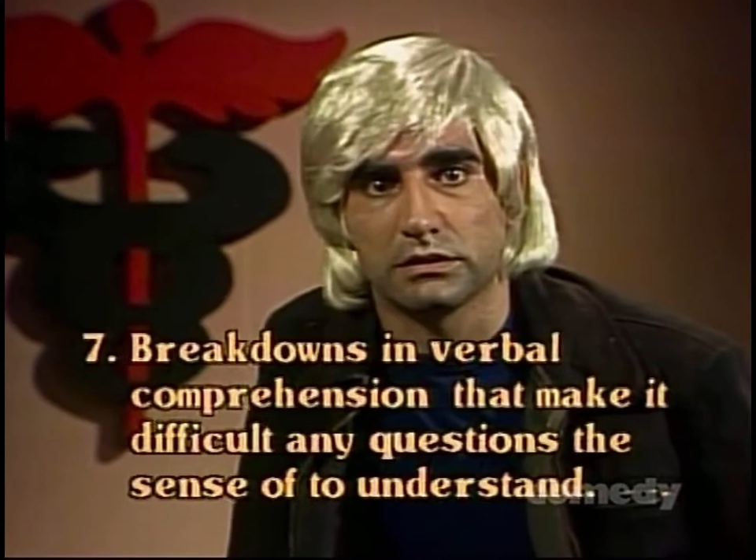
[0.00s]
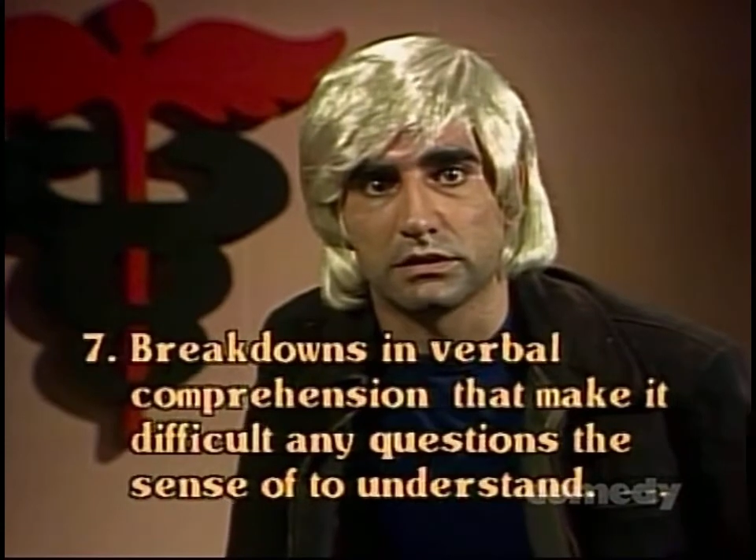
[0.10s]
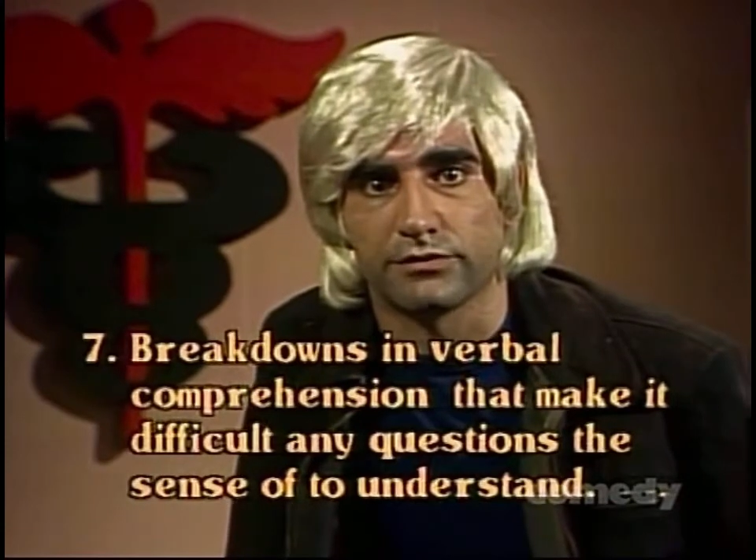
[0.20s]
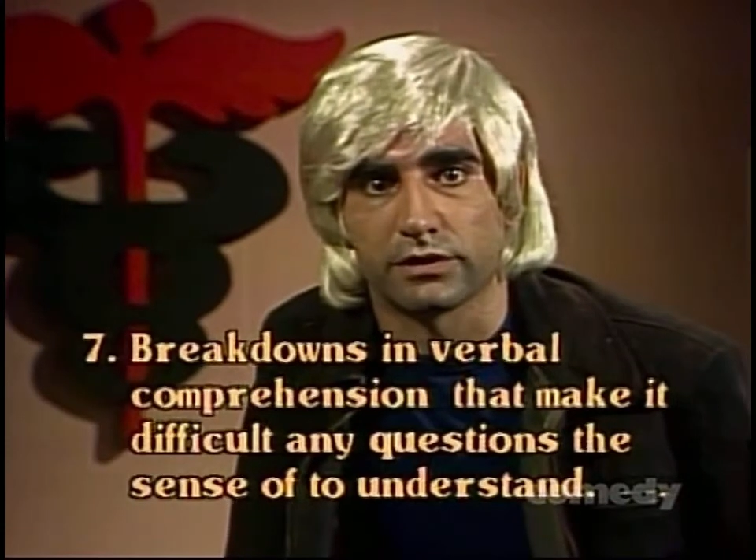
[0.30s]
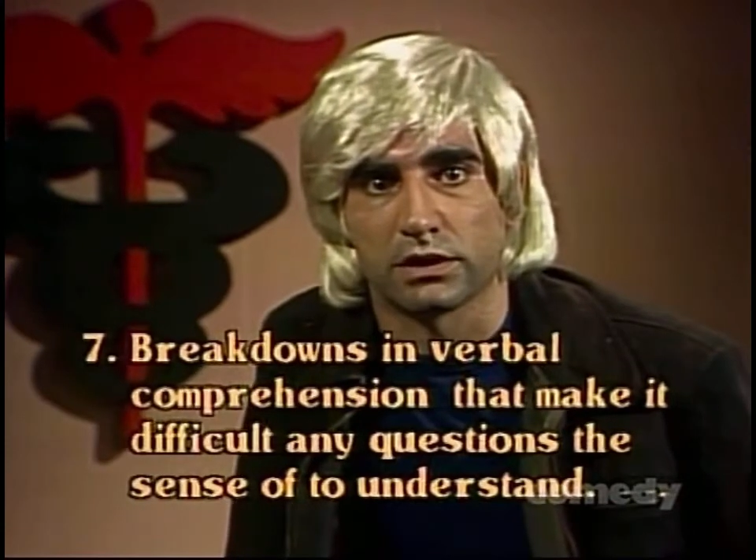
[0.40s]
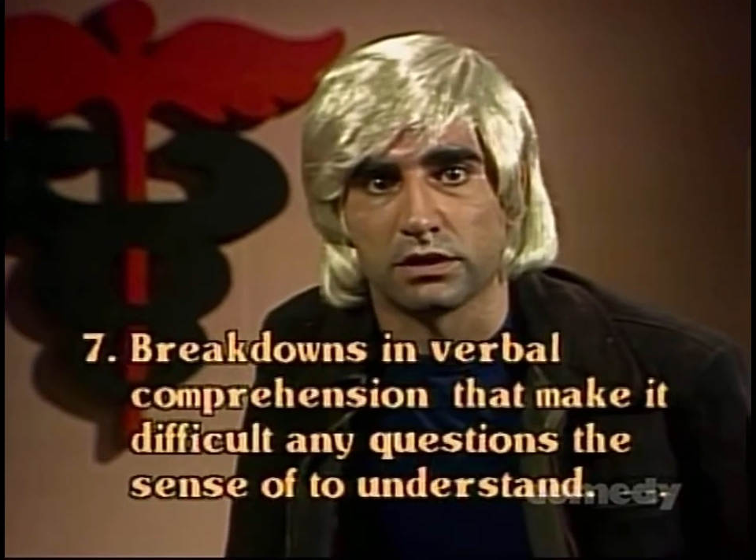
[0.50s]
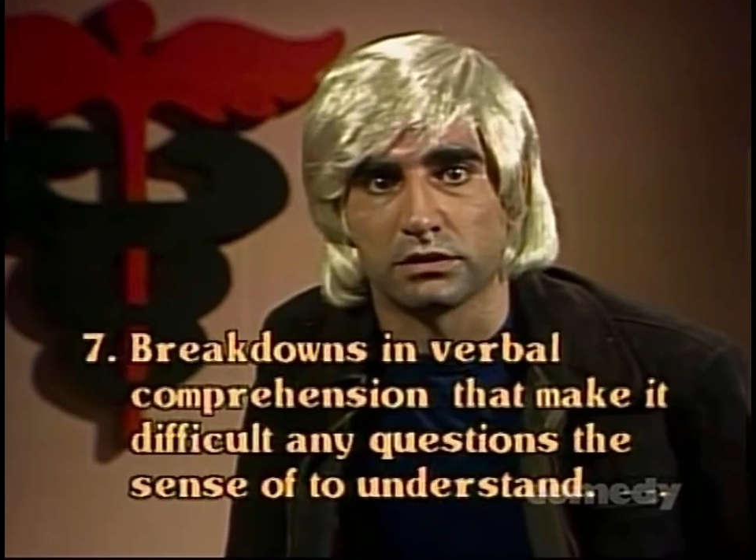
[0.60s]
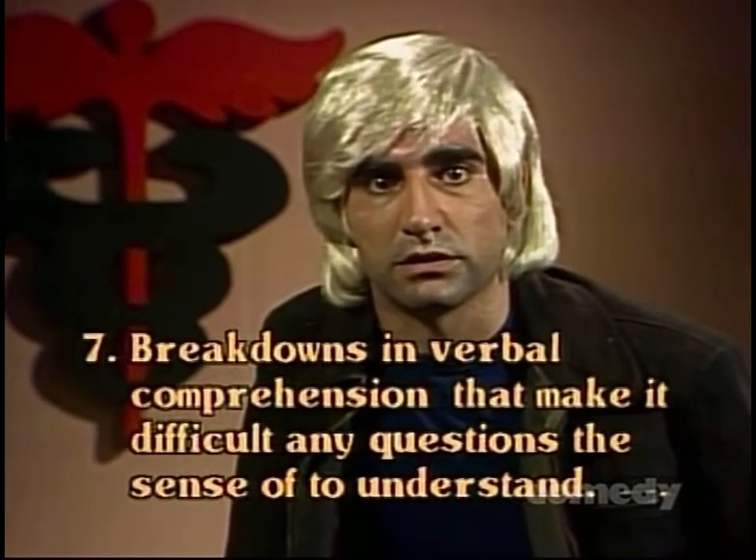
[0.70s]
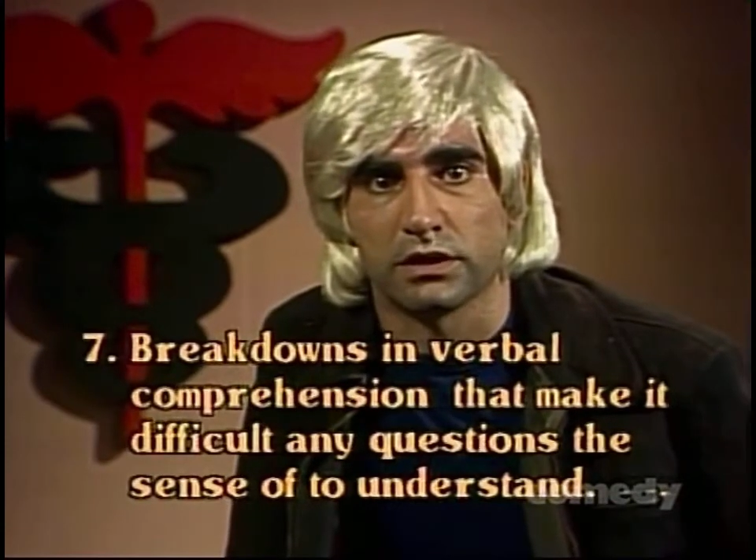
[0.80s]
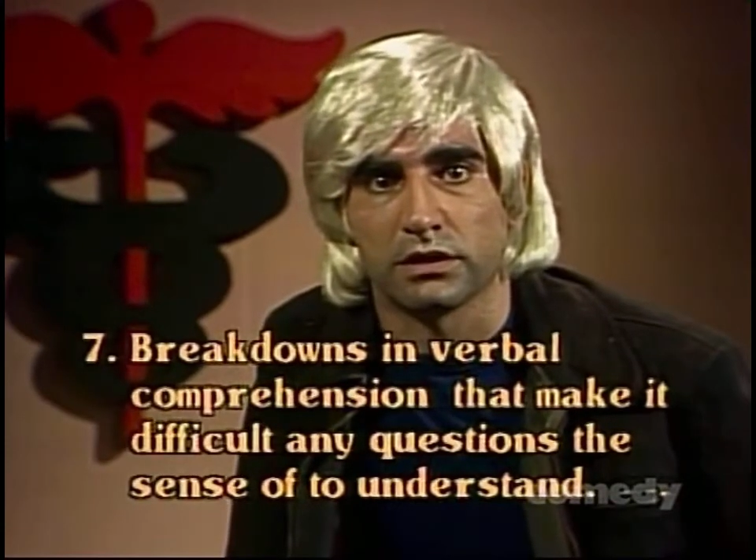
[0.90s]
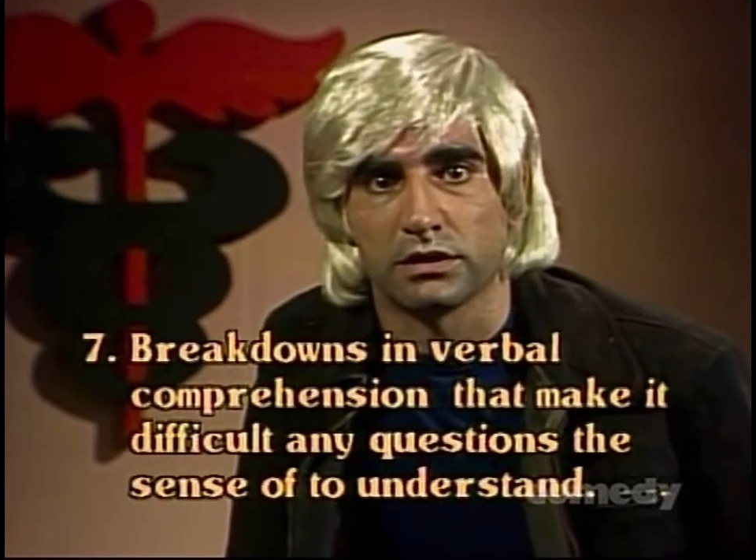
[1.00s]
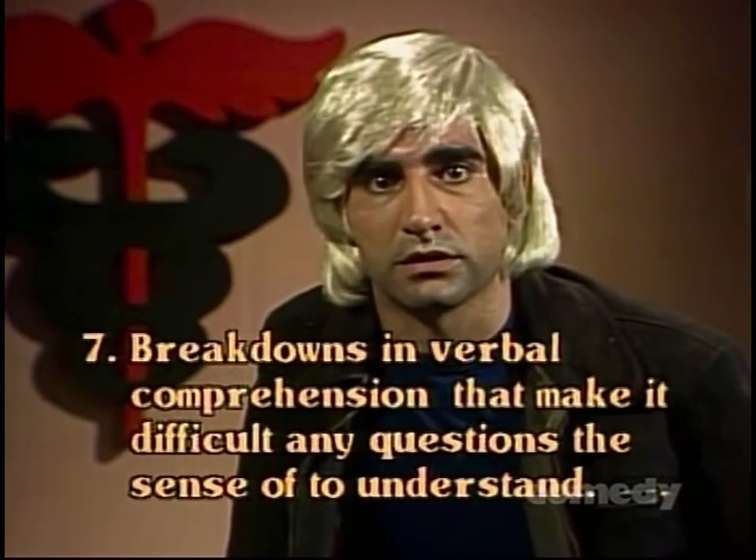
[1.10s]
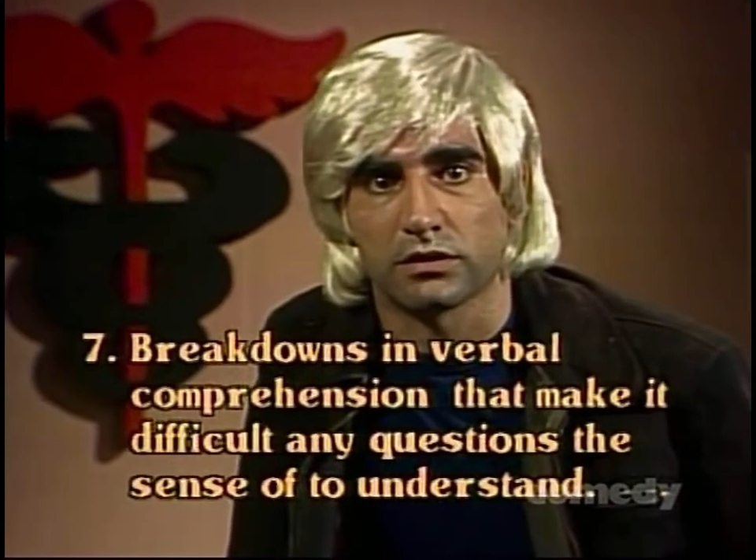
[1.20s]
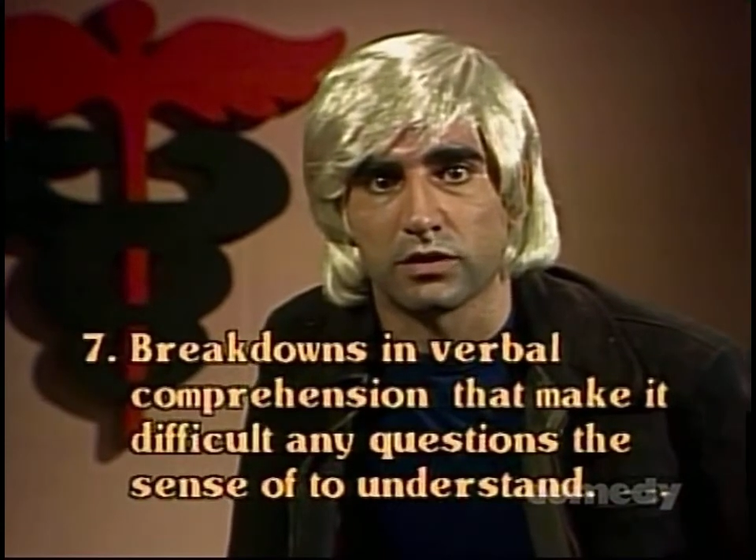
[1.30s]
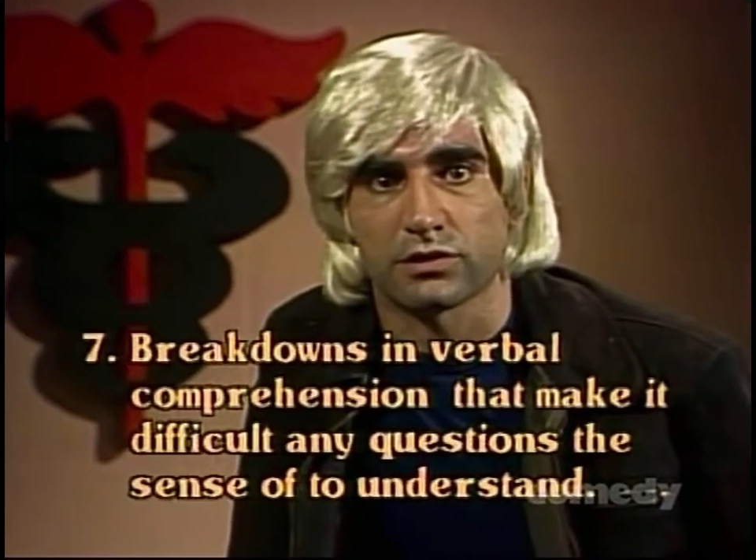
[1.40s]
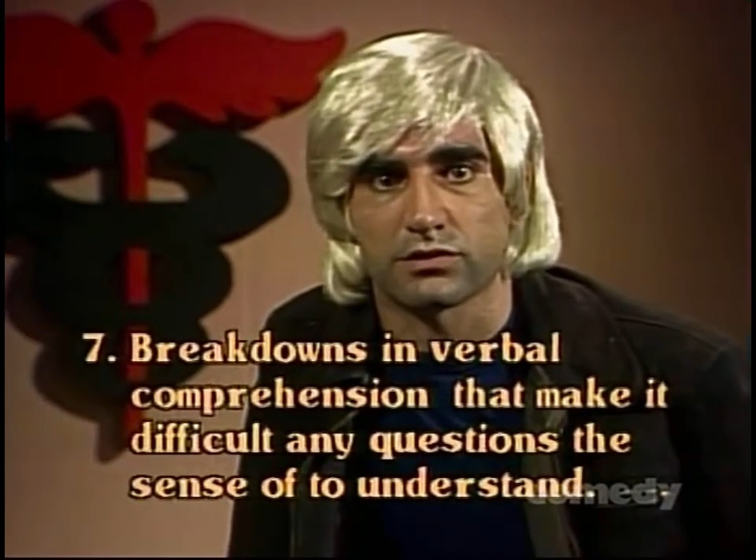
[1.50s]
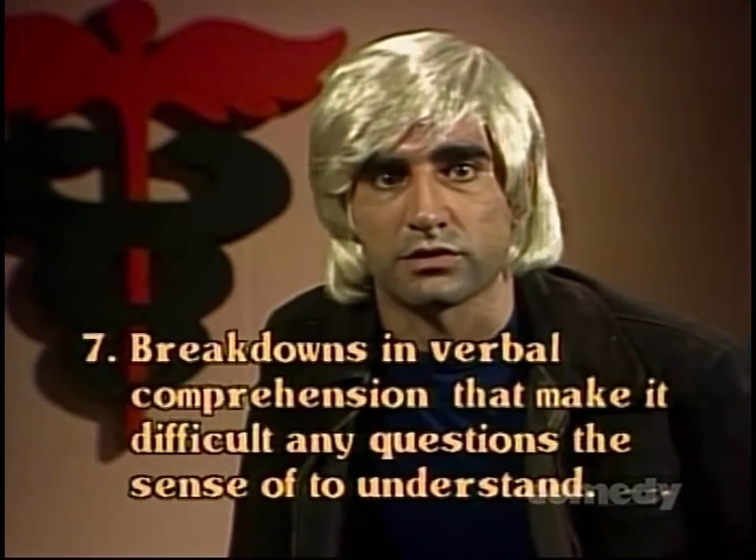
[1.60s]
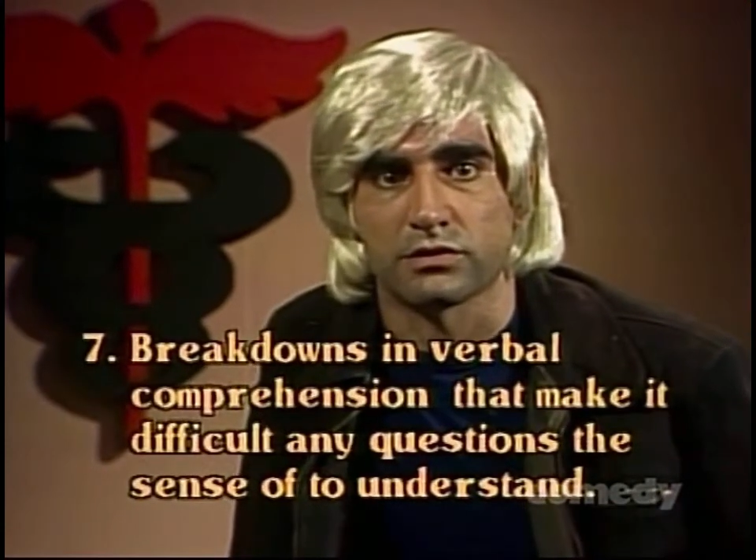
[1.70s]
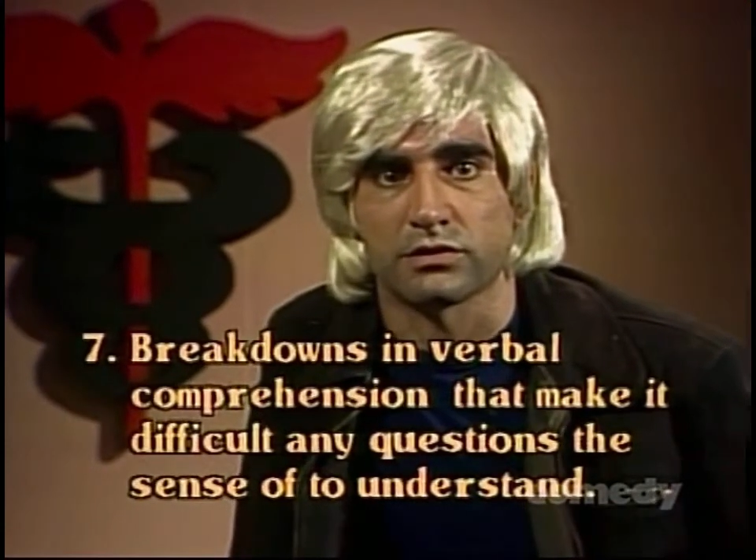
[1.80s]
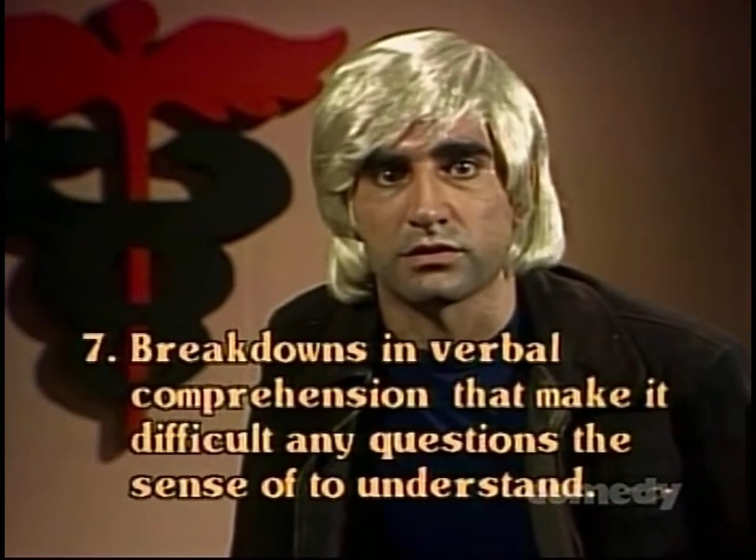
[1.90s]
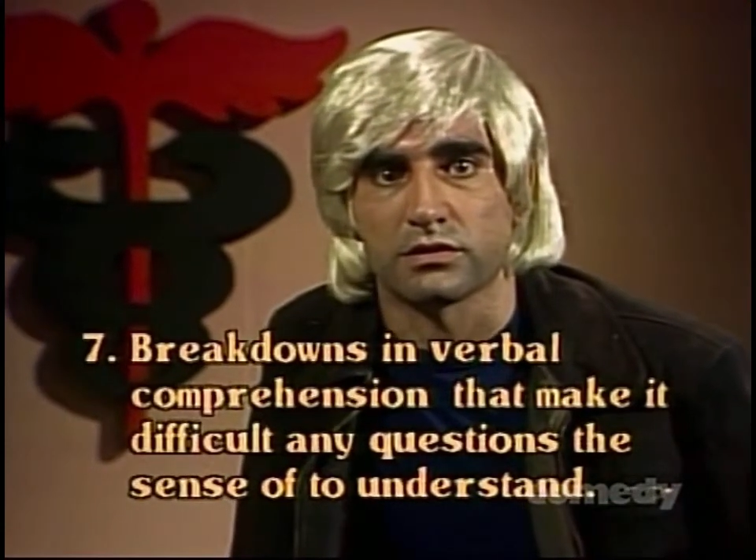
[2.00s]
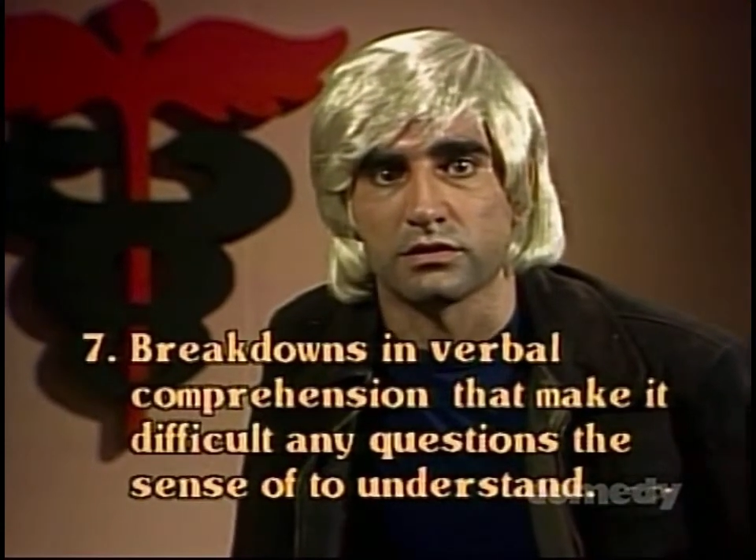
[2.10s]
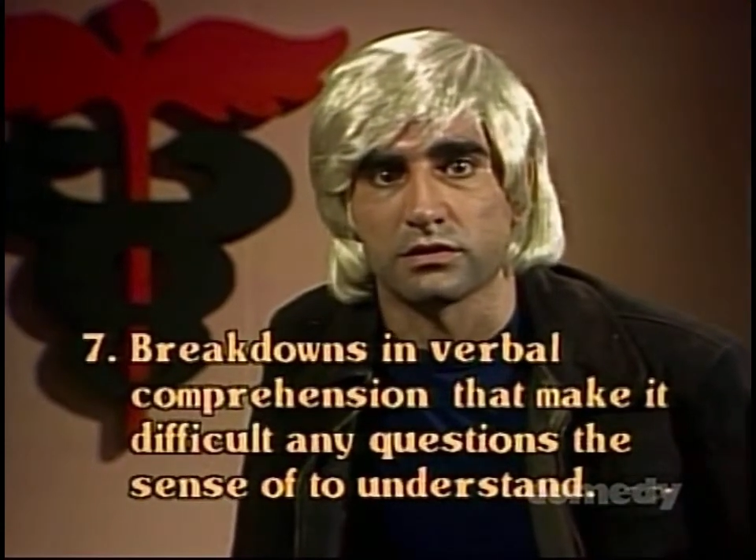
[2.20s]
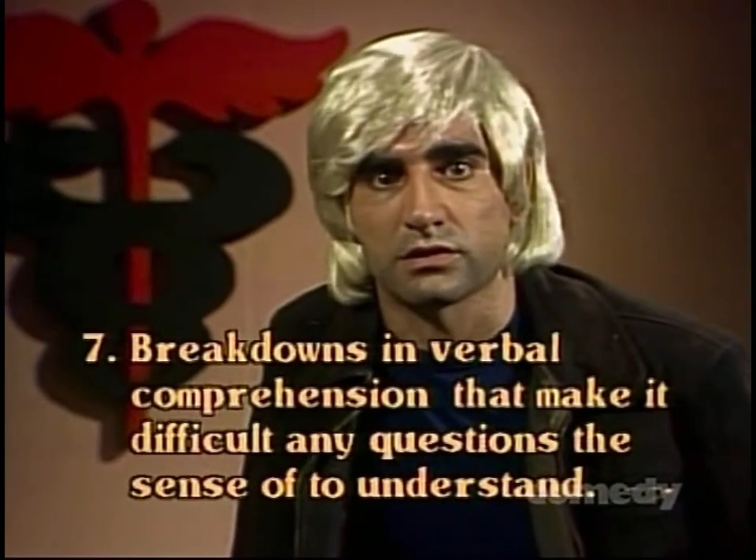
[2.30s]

difficult any questions the